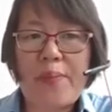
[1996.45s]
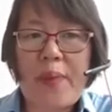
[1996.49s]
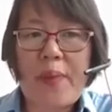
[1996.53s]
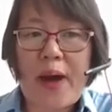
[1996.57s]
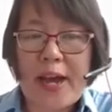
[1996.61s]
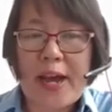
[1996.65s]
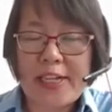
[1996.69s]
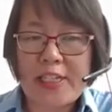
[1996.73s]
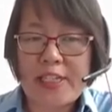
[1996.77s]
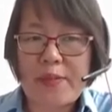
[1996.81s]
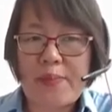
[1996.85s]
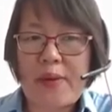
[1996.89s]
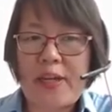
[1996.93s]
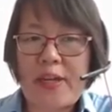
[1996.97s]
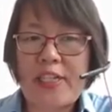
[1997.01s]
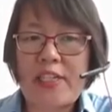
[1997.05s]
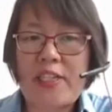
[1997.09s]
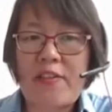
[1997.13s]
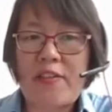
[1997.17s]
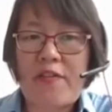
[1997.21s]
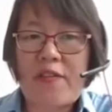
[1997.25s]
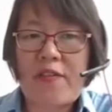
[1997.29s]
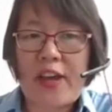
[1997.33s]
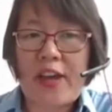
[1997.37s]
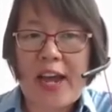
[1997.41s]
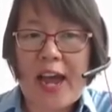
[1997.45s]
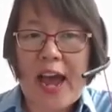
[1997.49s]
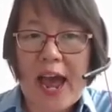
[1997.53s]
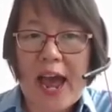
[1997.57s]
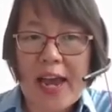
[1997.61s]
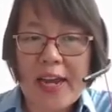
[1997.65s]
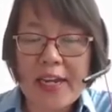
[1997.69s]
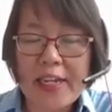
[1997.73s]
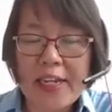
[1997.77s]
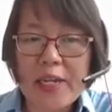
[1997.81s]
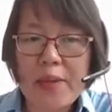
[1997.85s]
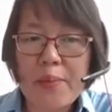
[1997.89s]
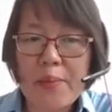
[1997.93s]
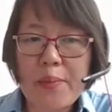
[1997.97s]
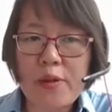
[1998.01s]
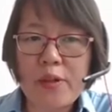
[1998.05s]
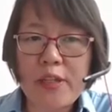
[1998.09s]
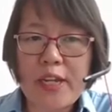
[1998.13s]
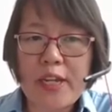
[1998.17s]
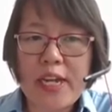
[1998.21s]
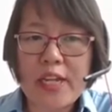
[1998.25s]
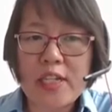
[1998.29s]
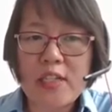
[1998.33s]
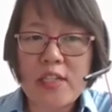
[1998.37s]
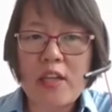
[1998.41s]
bispecific
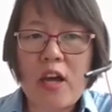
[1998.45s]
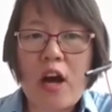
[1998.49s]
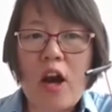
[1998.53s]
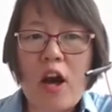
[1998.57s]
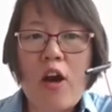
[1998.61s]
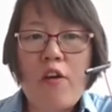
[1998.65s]
antibodies,